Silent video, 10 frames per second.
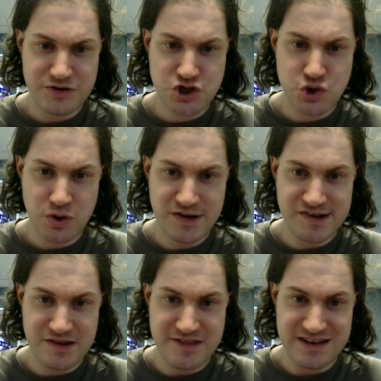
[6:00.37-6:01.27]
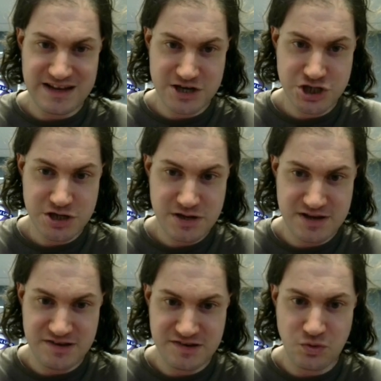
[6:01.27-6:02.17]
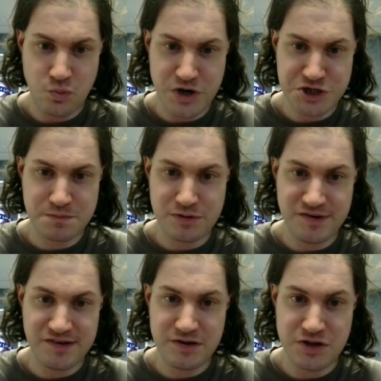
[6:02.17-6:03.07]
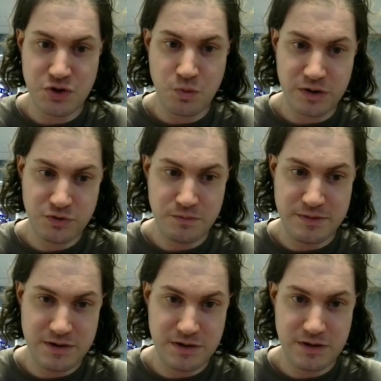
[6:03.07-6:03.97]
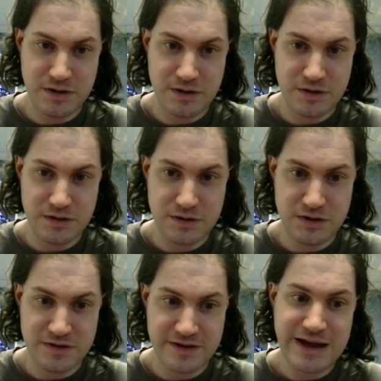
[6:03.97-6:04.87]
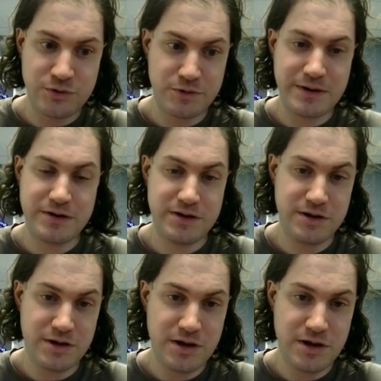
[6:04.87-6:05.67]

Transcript: choice in the election is which person you want to be the counterparty.